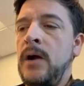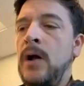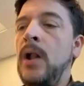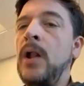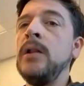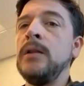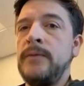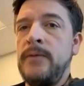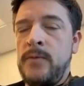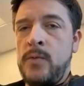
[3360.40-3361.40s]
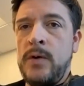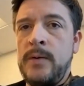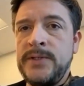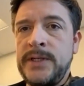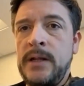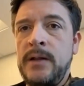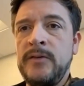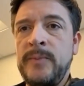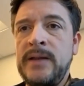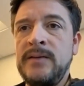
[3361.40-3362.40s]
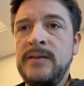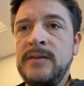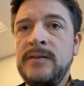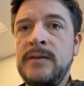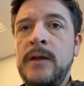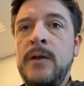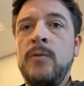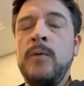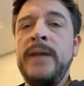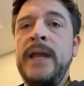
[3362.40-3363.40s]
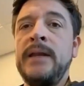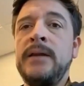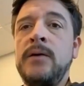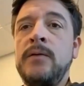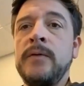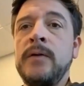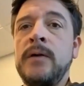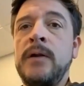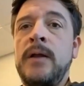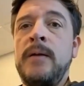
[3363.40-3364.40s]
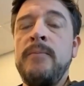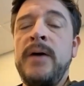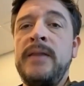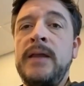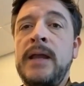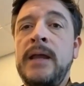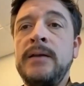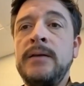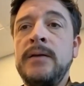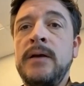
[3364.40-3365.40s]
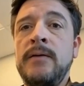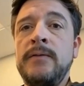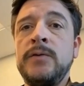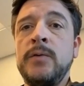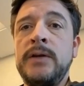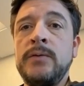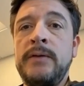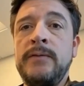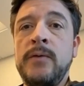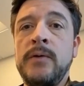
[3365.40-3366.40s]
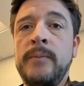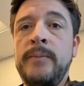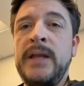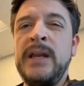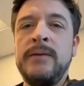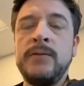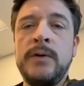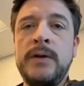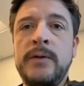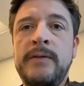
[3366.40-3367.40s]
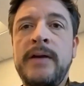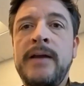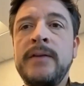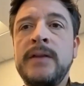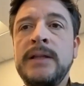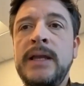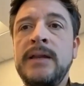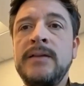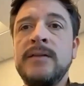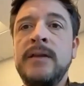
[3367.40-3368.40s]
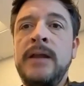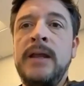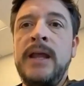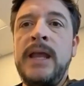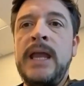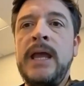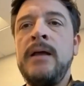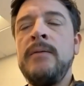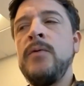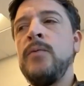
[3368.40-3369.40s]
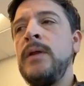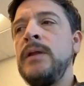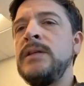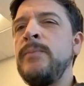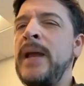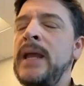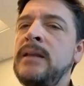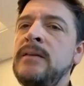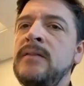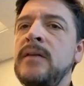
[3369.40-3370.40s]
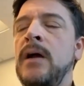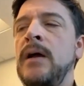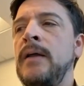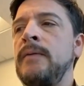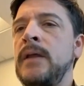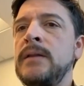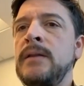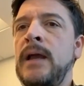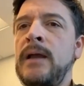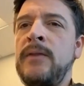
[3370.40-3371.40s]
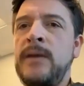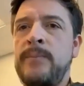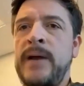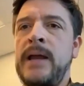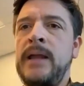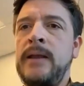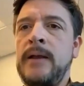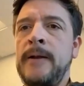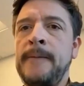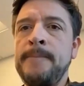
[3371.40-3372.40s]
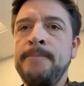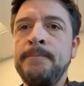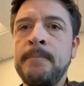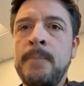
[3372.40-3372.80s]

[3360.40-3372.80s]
all of the warm shell spaces will be handed over by the end of 2024, beginning of 2025 at the latest. Yeah, it depends on I think by how